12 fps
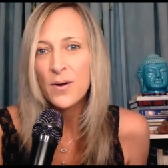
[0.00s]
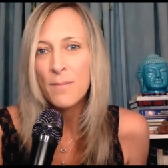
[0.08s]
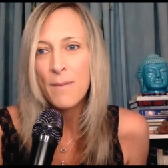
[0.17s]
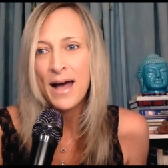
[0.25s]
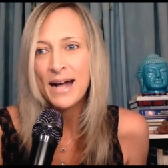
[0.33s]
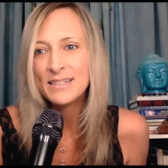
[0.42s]
her
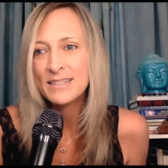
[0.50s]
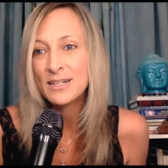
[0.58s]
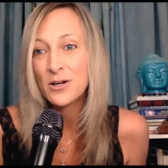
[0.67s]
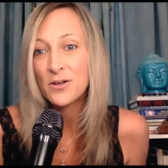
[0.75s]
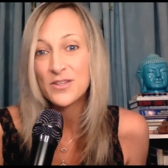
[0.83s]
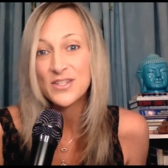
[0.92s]
and
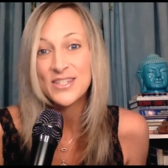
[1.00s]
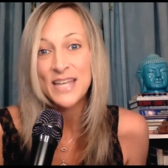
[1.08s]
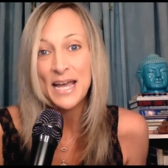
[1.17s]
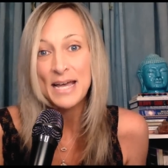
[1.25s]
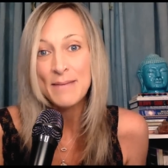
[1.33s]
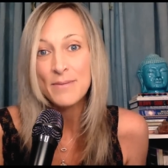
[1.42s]
Magdalene are the
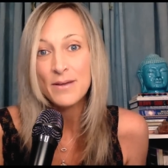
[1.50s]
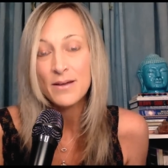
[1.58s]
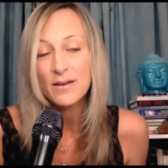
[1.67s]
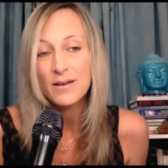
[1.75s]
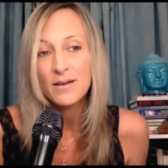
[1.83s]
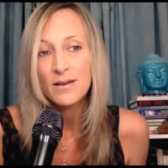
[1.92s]
same
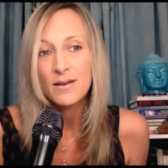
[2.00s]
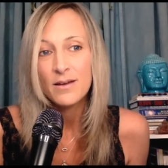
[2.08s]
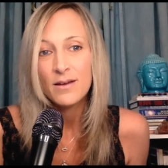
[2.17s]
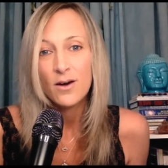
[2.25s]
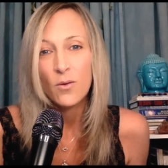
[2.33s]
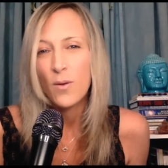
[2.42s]

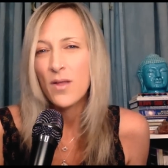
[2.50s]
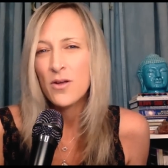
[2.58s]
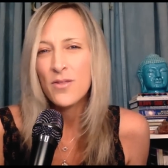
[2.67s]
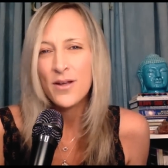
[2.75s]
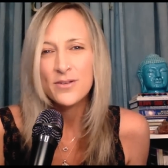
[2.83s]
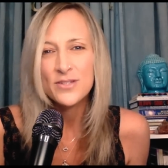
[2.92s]

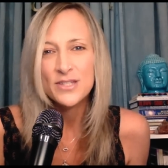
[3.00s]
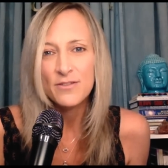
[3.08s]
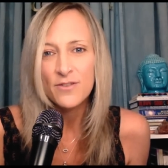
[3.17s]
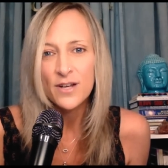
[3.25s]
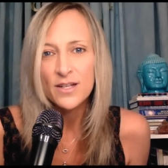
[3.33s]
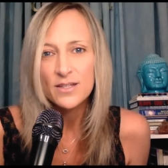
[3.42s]
whether they're
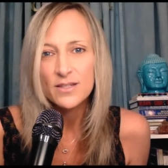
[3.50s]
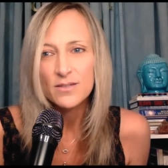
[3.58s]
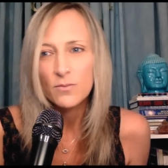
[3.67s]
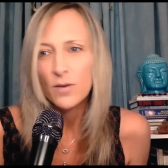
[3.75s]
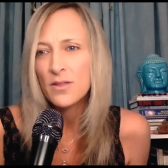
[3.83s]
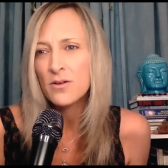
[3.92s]
different,
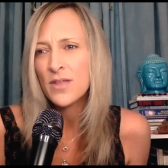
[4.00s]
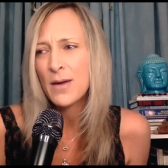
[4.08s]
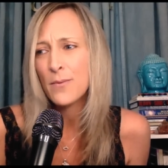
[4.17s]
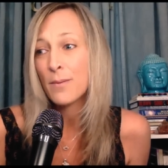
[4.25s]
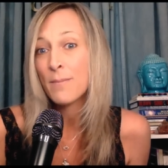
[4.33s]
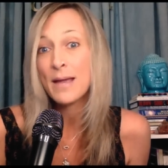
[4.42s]
whether
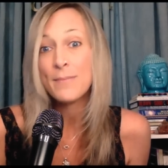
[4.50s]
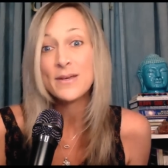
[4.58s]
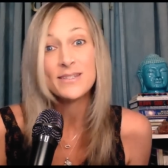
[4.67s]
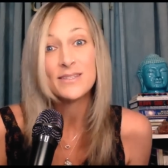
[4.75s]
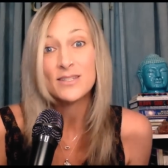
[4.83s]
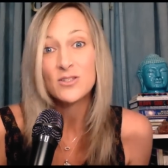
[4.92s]
they were maybe
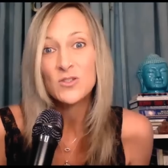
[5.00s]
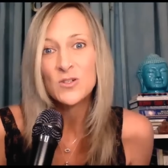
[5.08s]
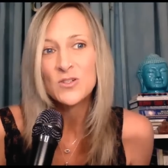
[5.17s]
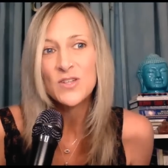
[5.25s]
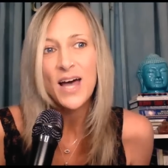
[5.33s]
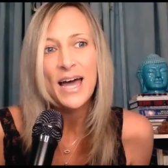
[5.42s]

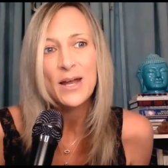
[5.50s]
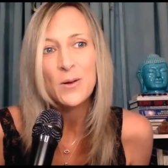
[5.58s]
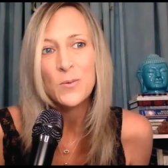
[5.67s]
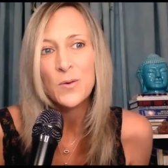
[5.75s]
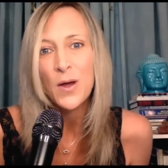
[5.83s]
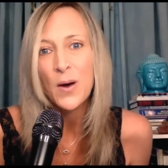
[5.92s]
sisters, I
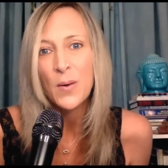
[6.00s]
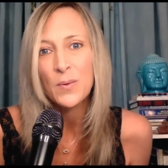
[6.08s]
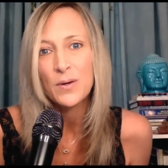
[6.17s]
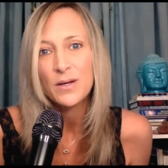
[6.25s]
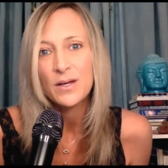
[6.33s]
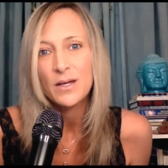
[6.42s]
don't know.
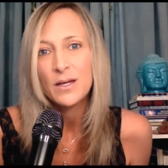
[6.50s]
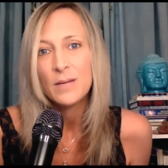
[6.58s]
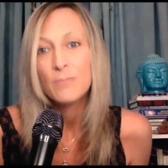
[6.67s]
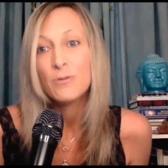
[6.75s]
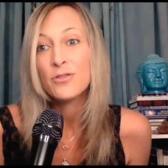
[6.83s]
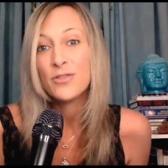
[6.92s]

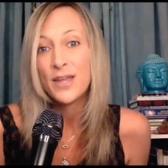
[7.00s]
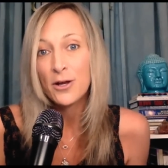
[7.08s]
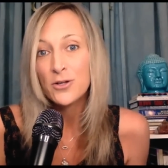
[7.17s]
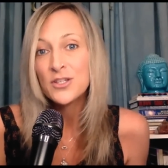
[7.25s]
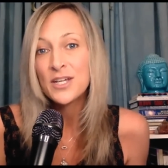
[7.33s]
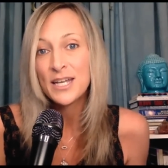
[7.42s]
But
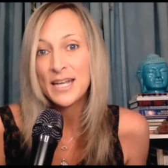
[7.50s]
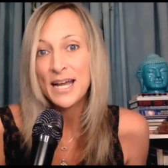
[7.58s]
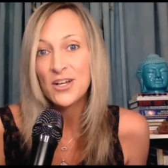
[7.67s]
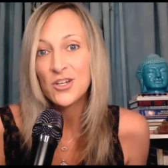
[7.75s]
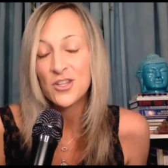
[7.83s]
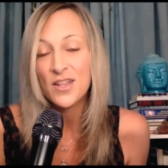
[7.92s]
there's a
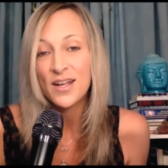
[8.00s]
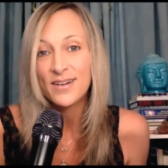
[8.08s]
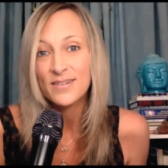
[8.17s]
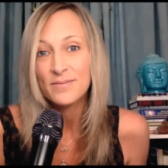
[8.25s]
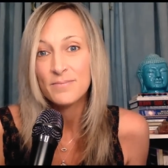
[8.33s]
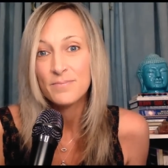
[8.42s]
connection
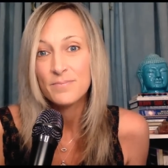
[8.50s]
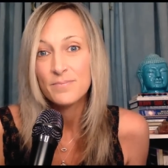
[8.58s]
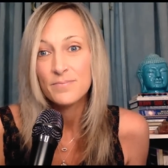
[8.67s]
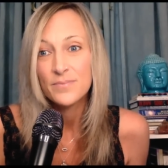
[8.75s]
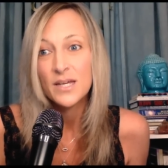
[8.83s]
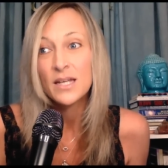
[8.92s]
there,
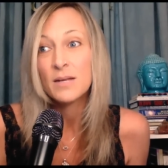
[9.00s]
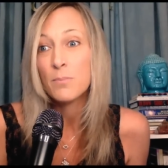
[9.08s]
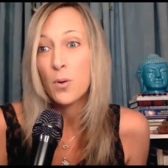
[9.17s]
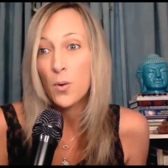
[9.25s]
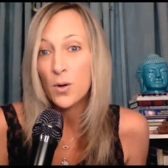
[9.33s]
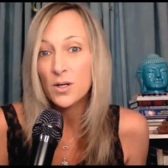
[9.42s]
an
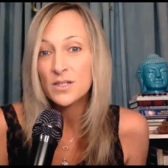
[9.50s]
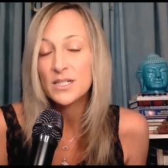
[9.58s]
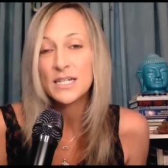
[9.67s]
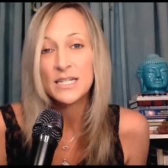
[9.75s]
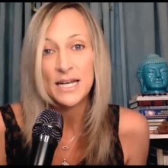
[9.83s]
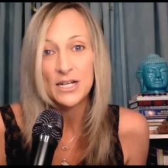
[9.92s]

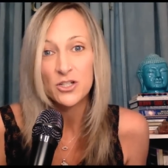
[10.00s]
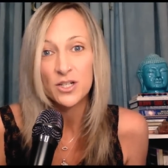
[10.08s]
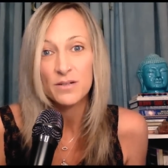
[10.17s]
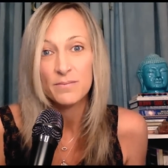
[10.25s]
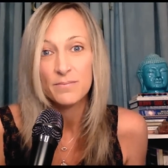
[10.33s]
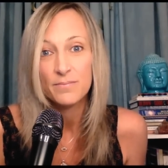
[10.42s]
important
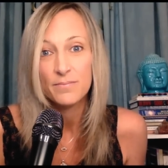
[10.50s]
connection.